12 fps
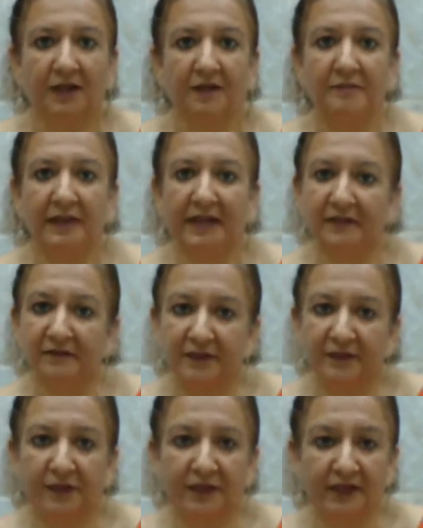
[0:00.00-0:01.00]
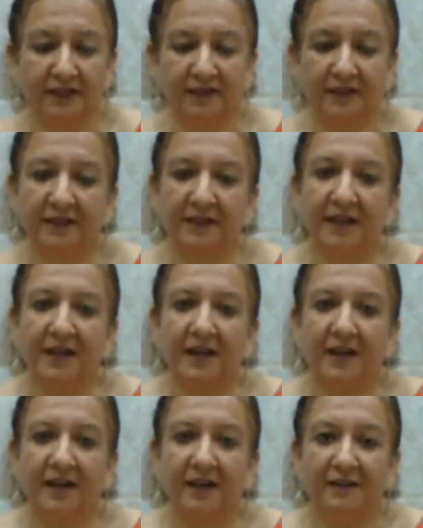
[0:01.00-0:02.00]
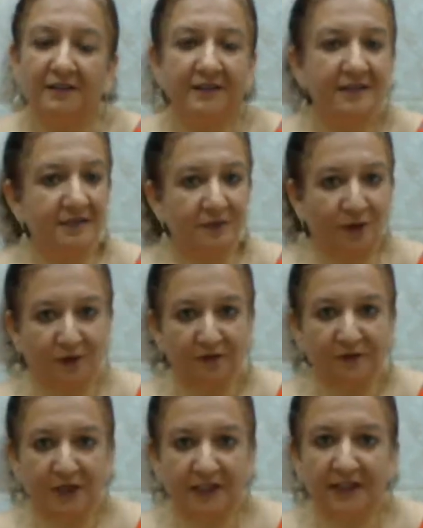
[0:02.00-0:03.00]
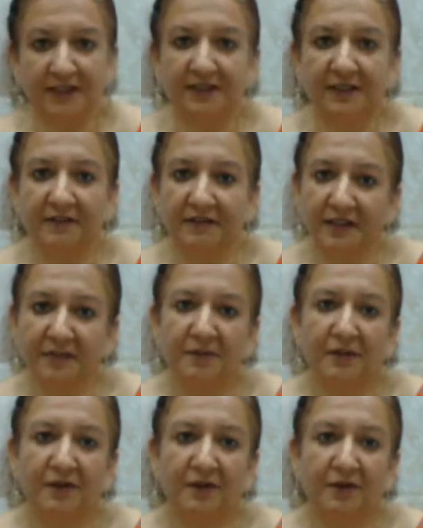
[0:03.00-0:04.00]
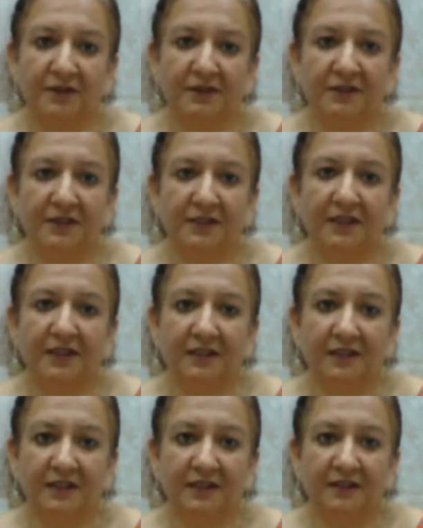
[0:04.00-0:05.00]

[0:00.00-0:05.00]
benefit or anything. There is a lot of content available on the